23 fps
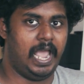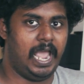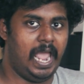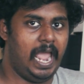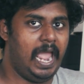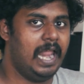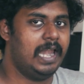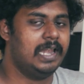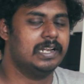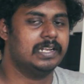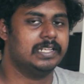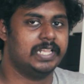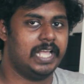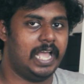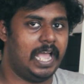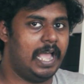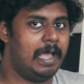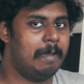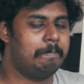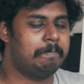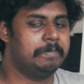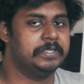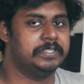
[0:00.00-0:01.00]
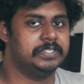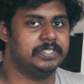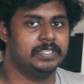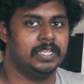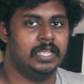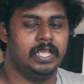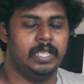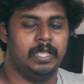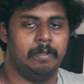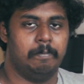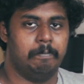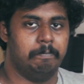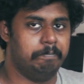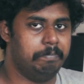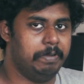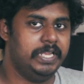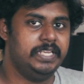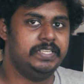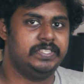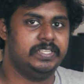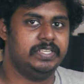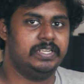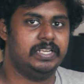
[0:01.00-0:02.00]
and the app is
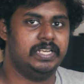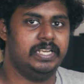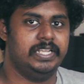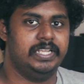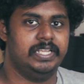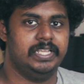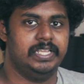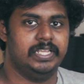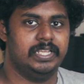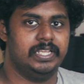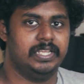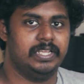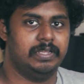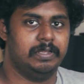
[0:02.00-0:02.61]
basically